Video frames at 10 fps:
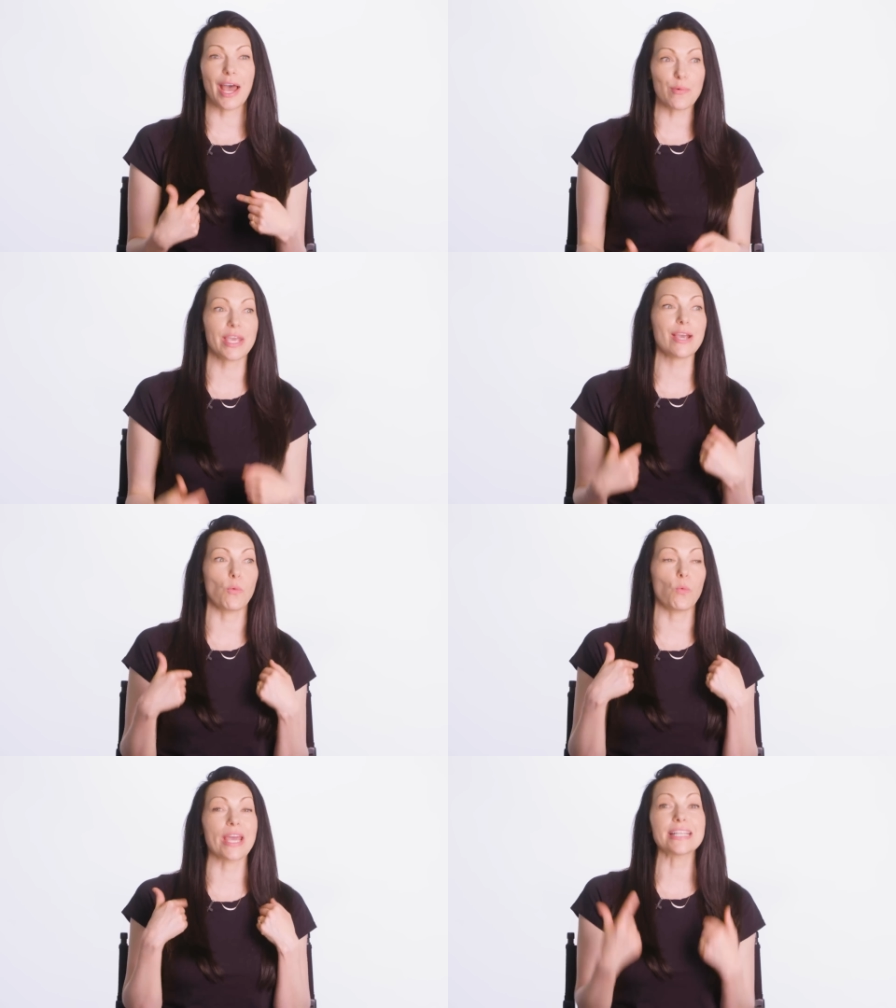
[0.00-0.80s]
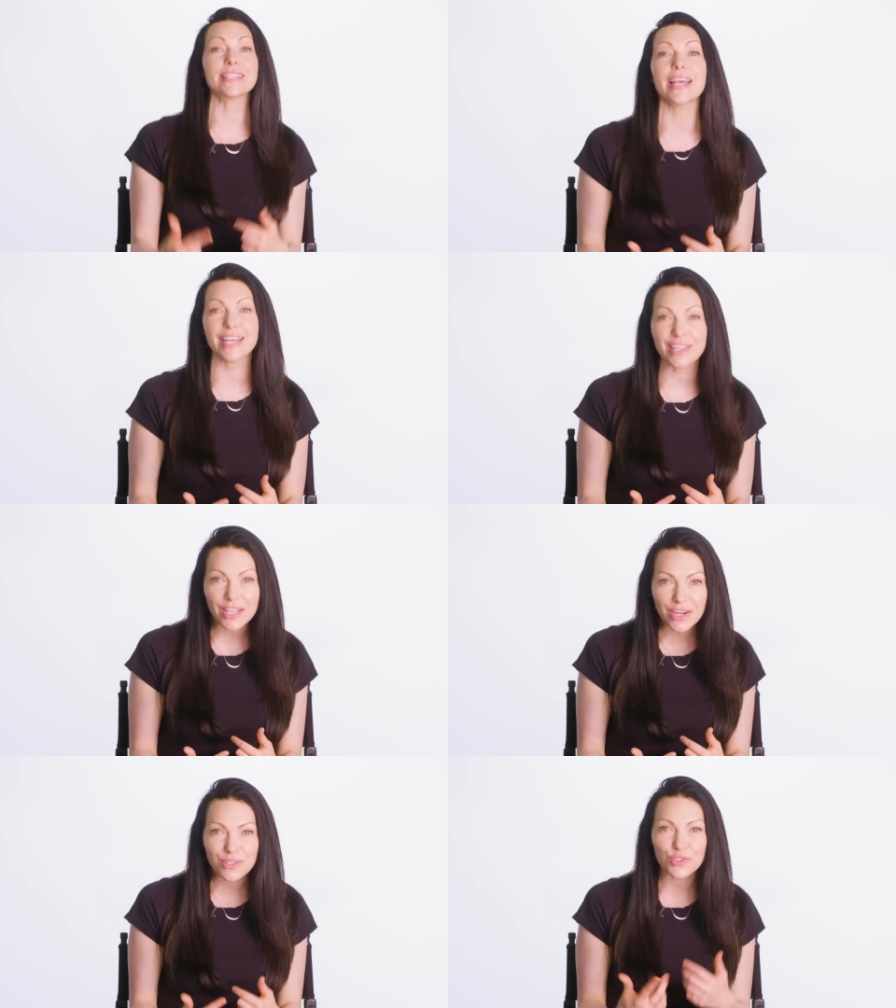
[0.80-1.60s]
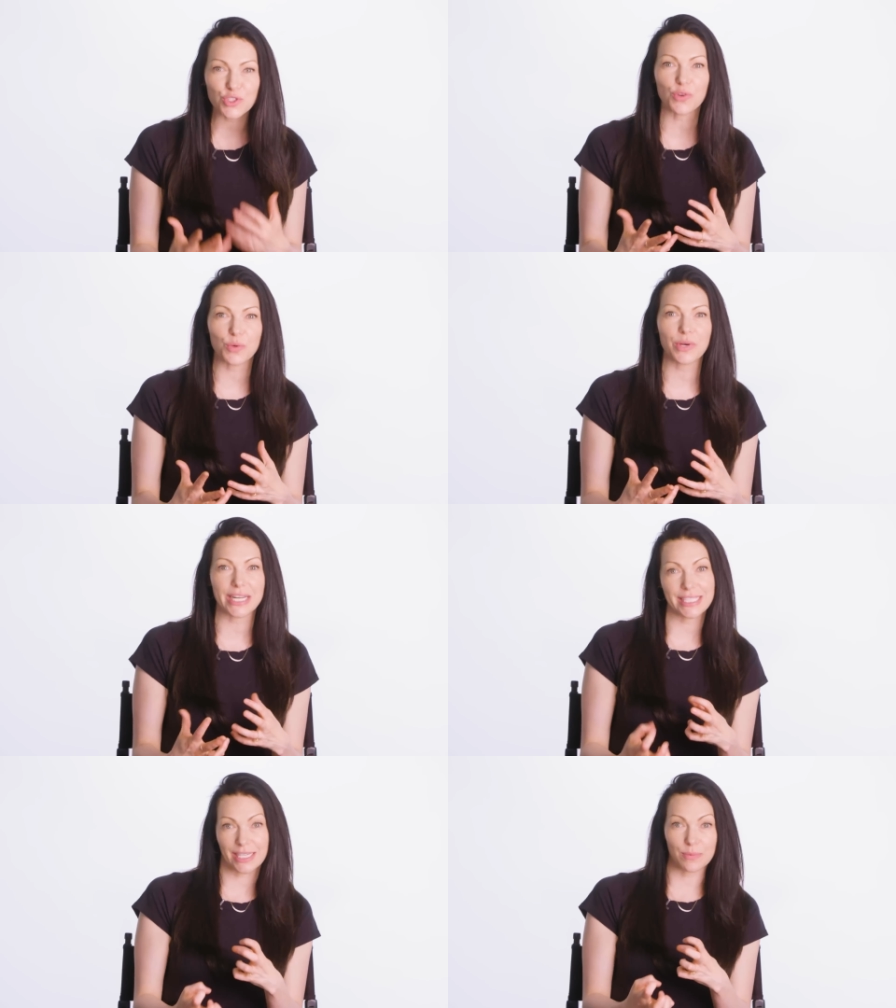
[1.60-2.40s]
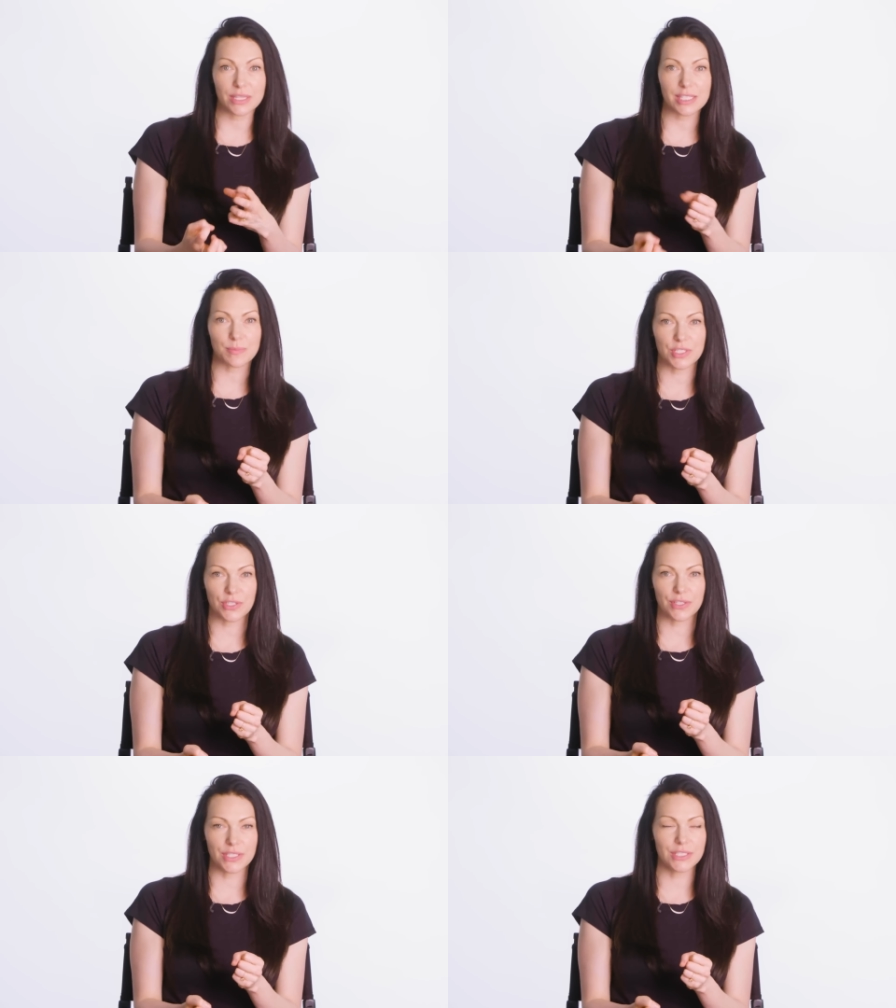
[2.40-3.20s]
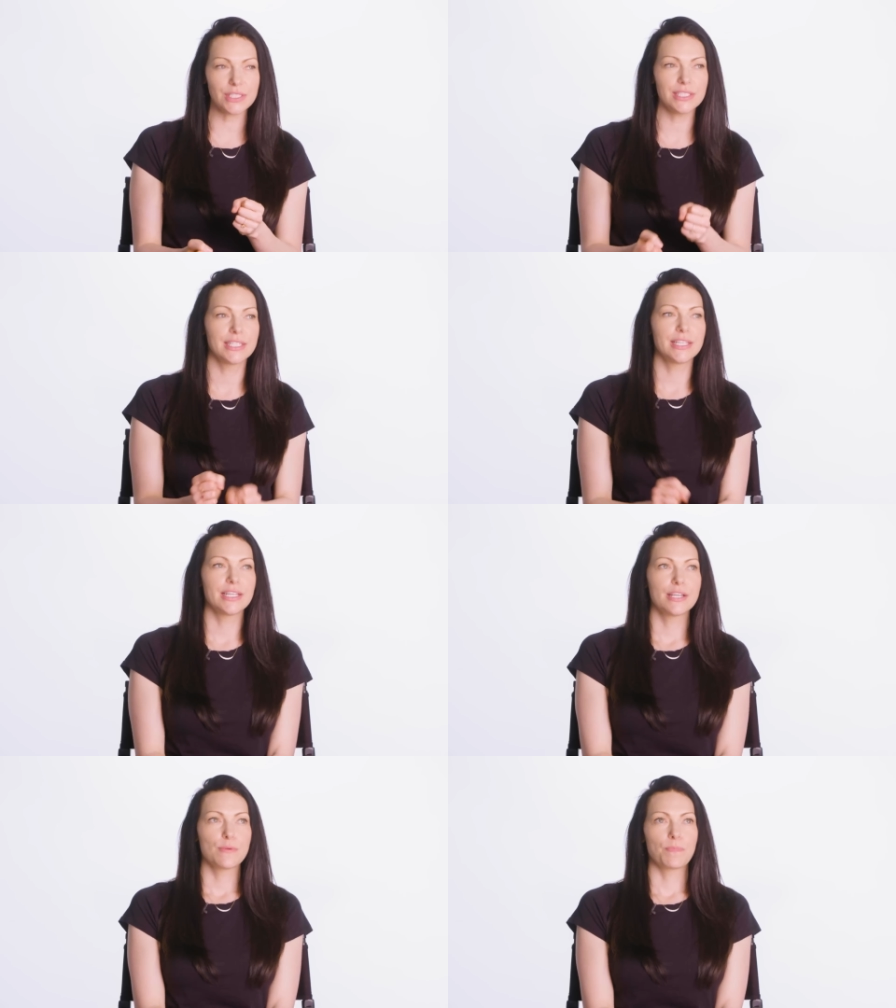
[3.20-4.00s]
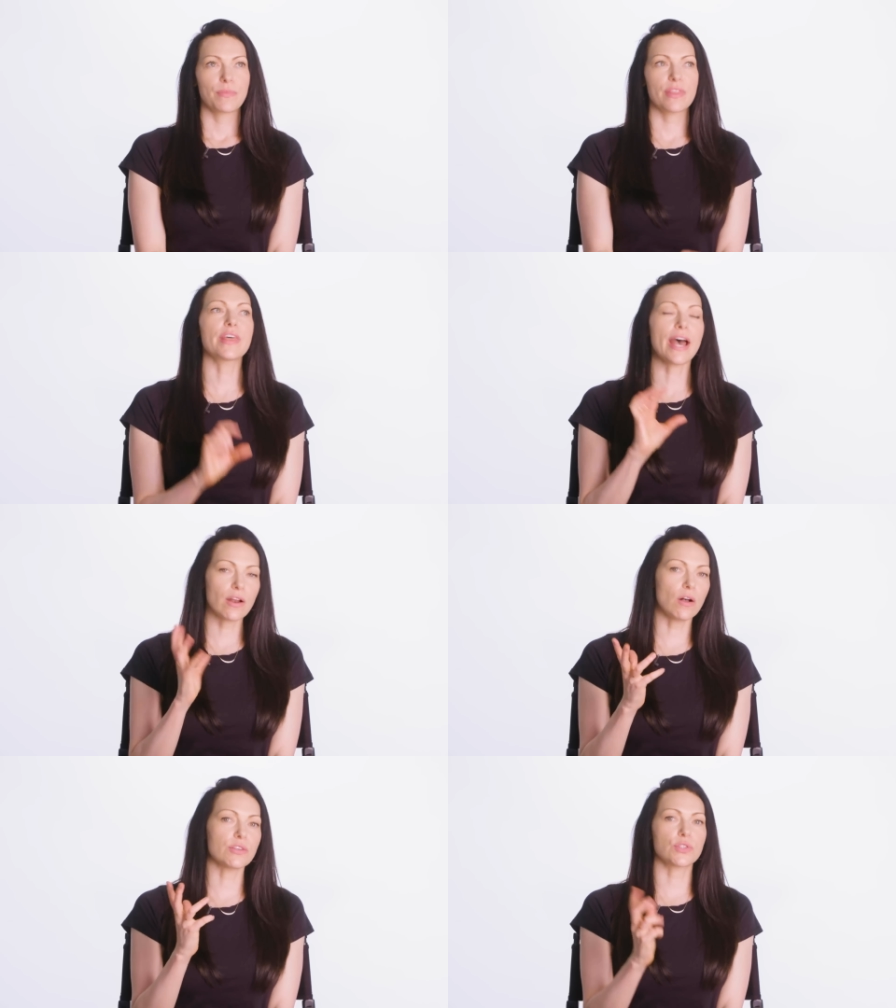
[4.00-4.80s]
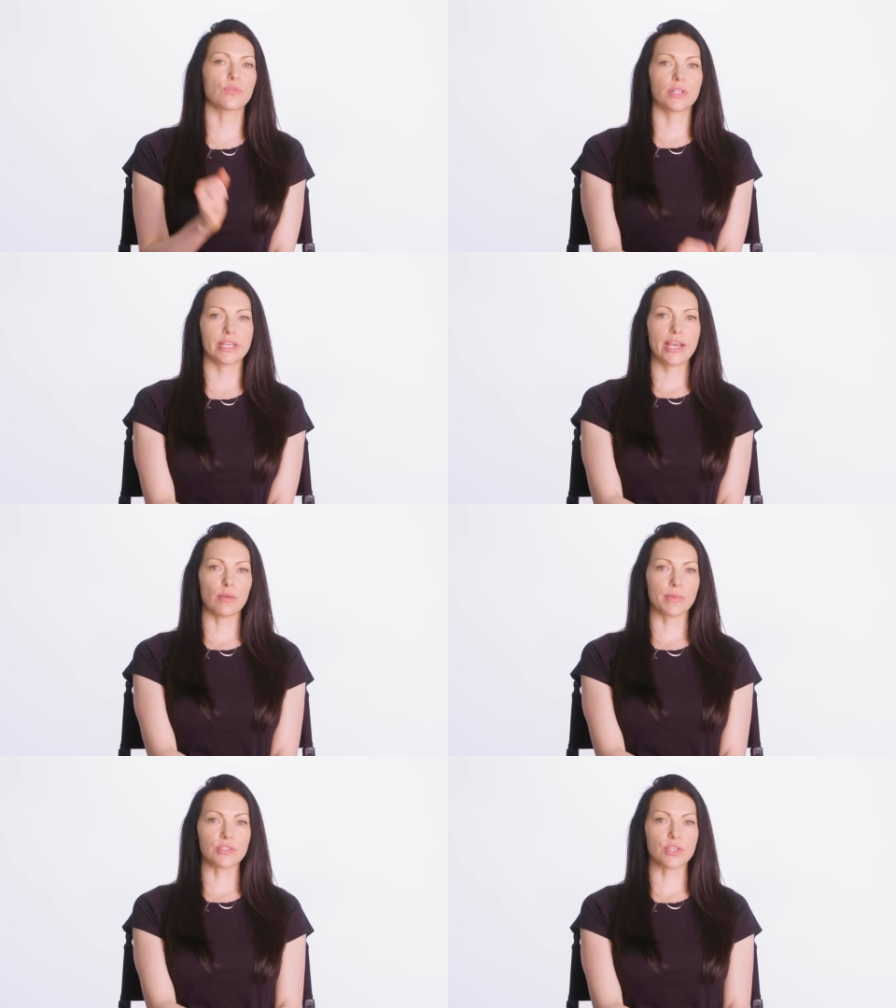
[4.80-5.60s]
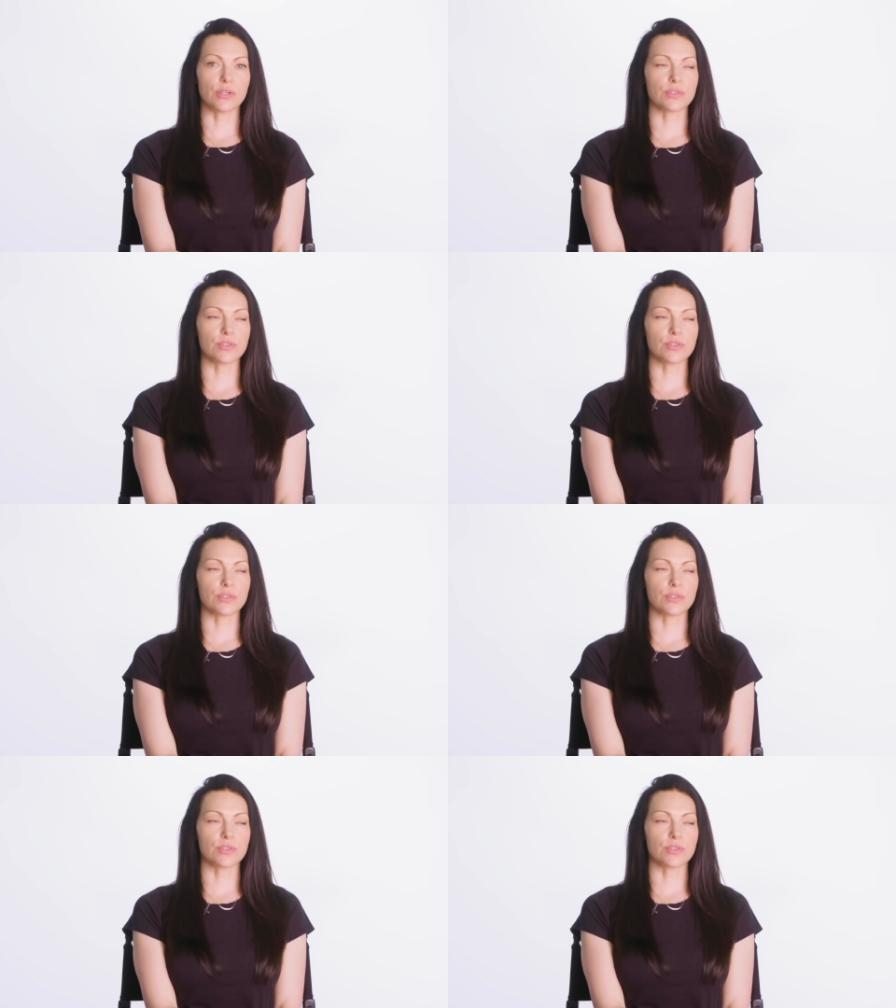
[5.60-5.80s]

I can't wait to get in there and show them what I did with this material. That also really helped me too.